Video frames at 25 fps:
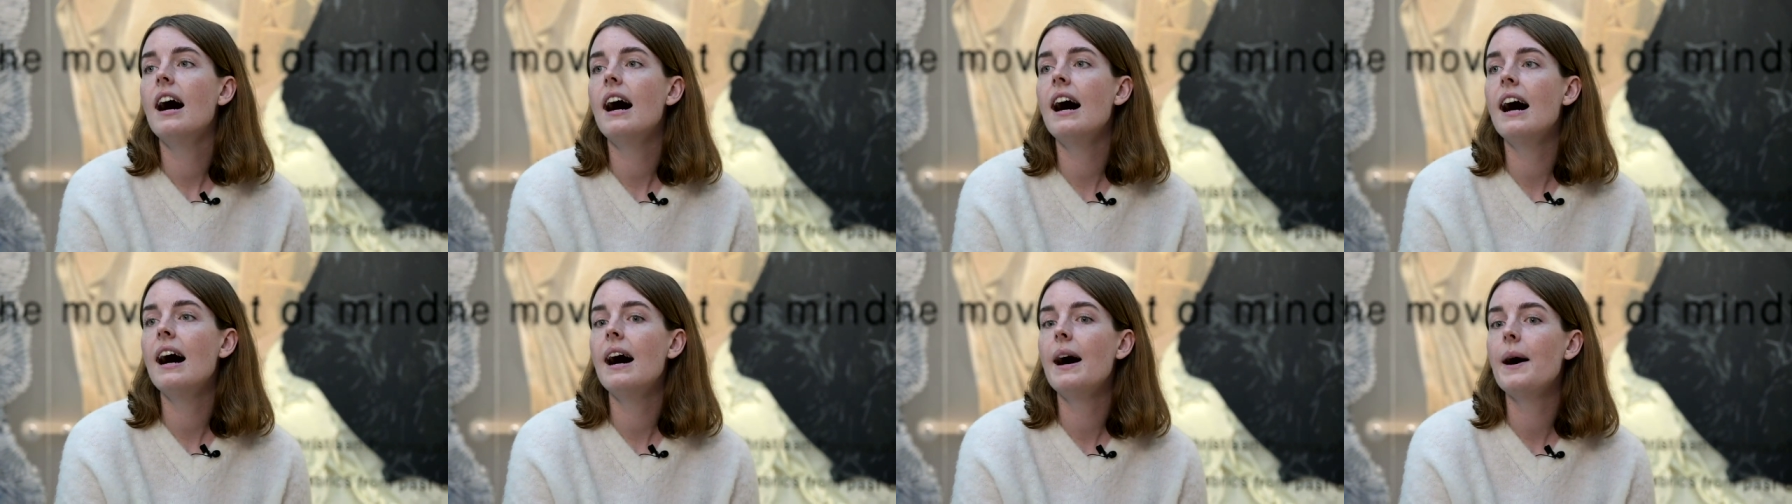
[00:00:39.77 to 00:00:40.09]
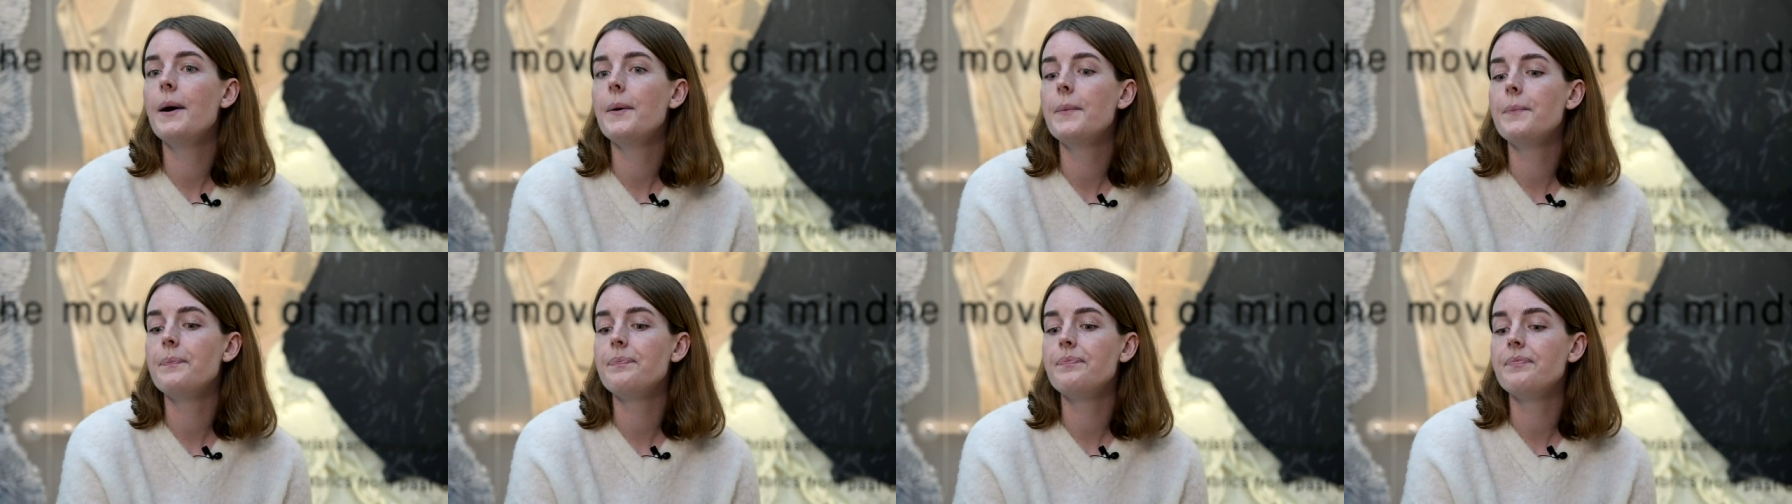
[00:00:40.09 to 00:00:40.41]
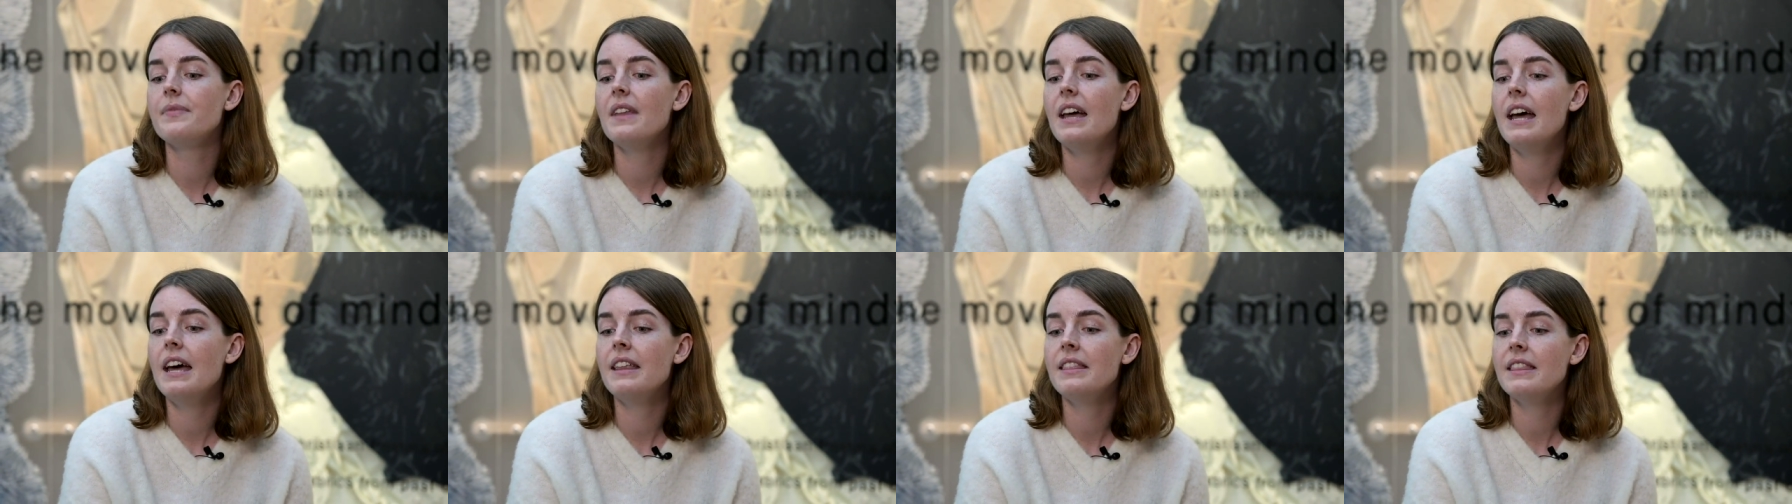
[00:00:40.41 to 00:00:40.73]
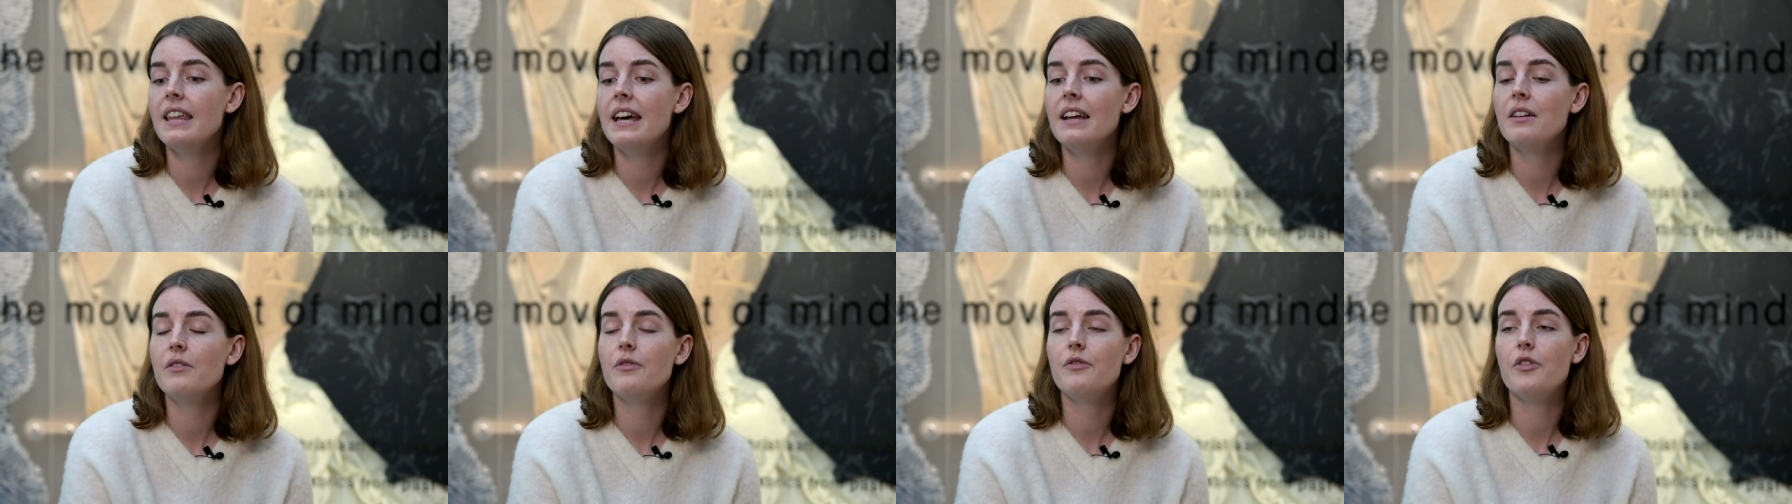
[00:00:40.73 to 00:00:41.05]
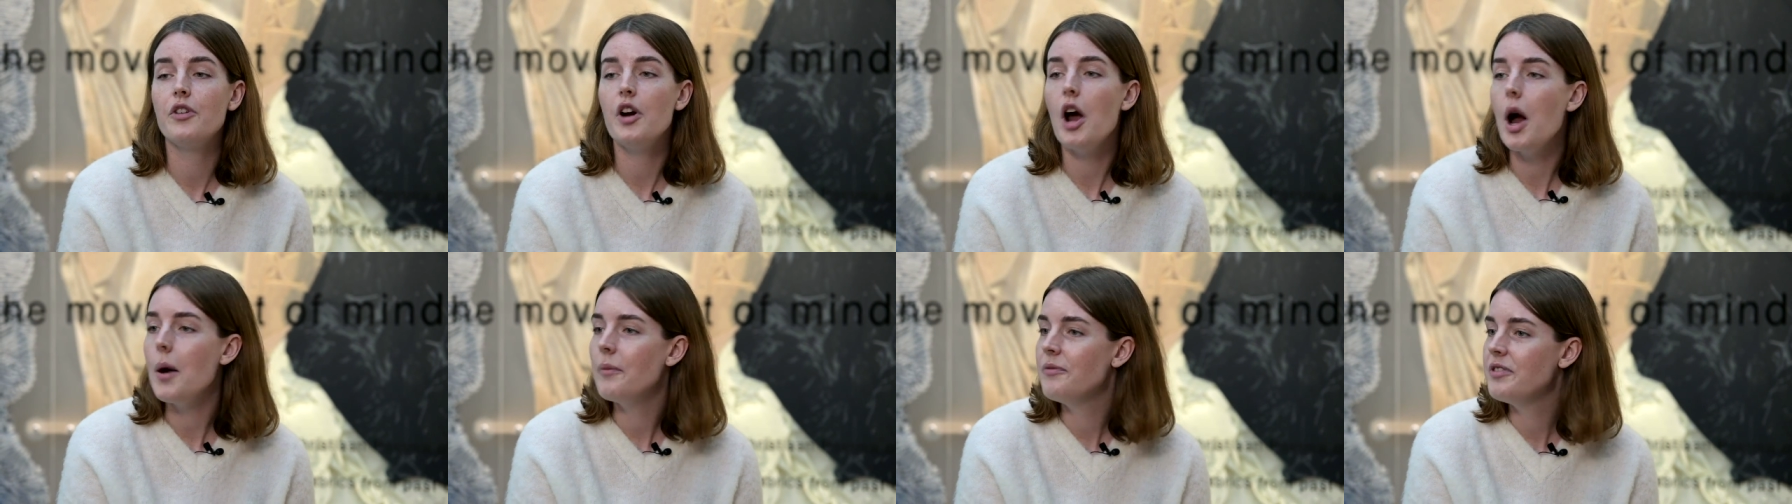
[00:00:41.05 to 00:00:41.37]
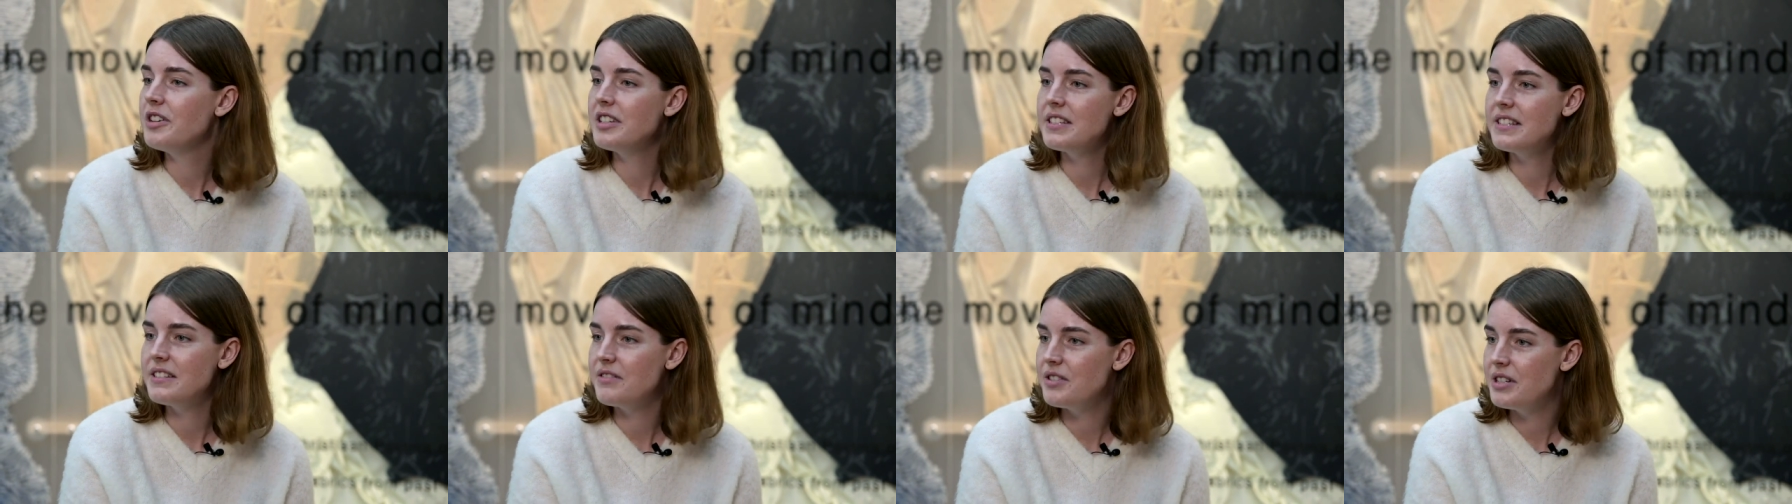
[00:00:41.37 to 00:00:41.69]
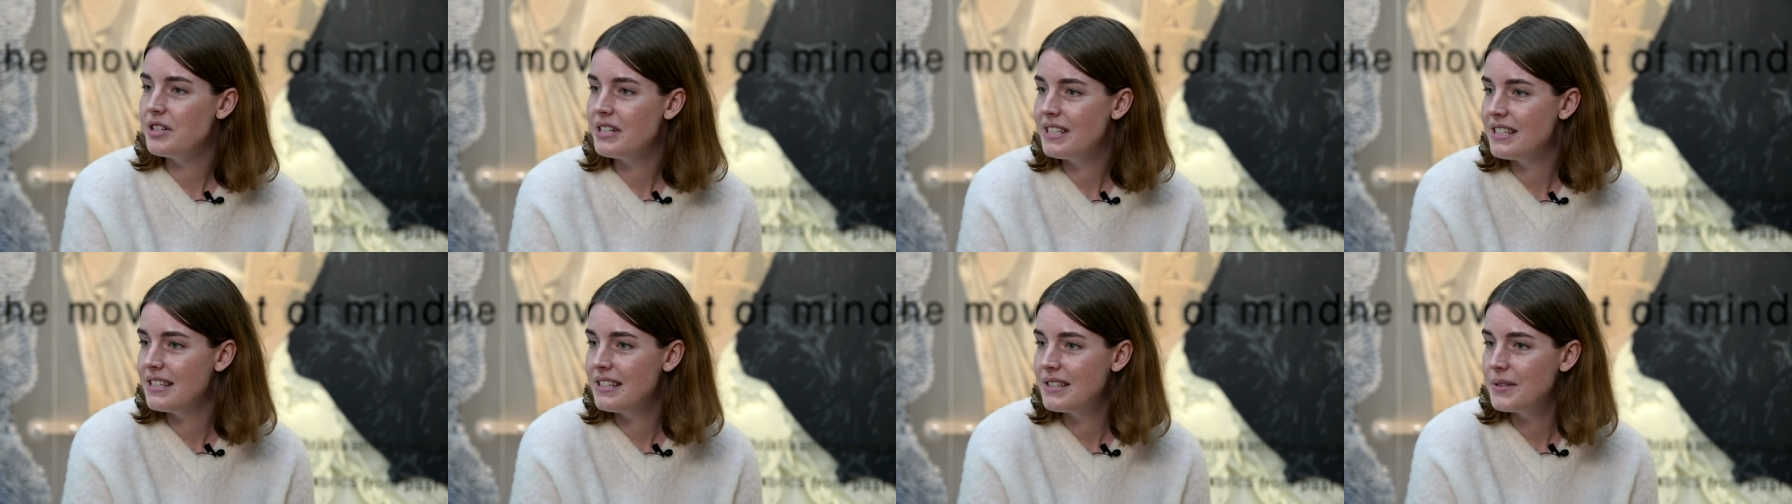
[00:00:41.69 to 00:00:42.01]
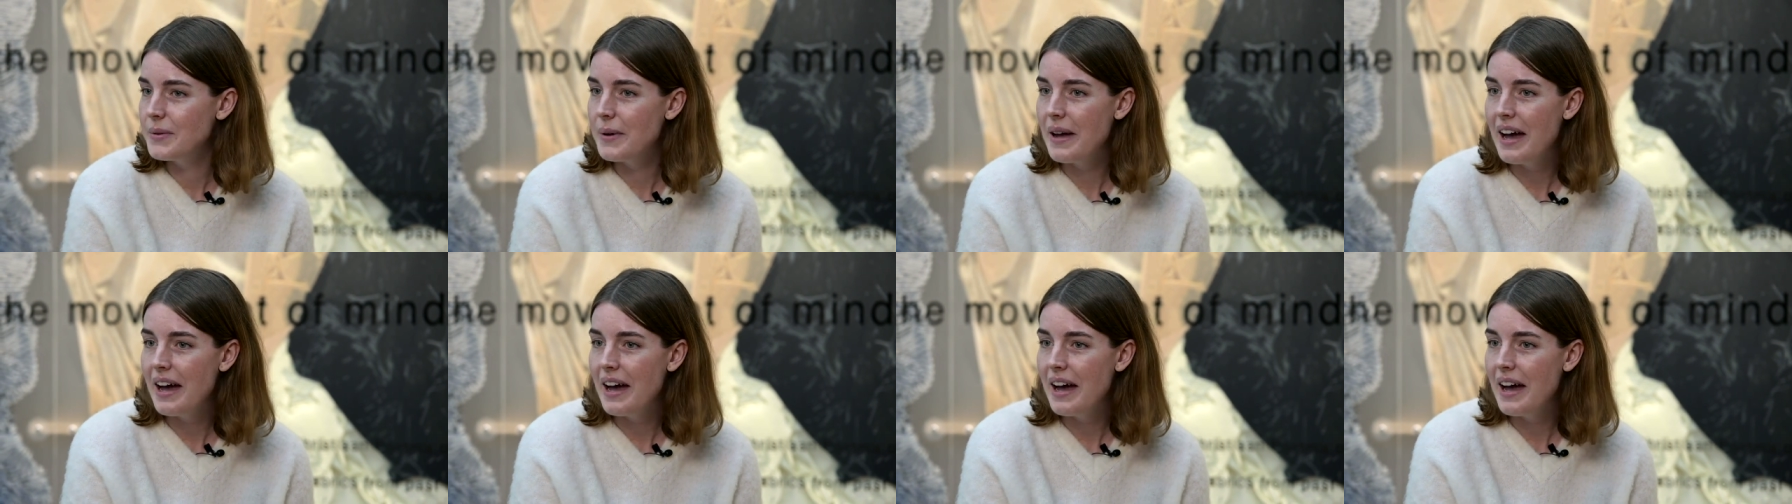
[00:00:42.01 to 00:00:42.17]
Um, and then, for obvious reasons,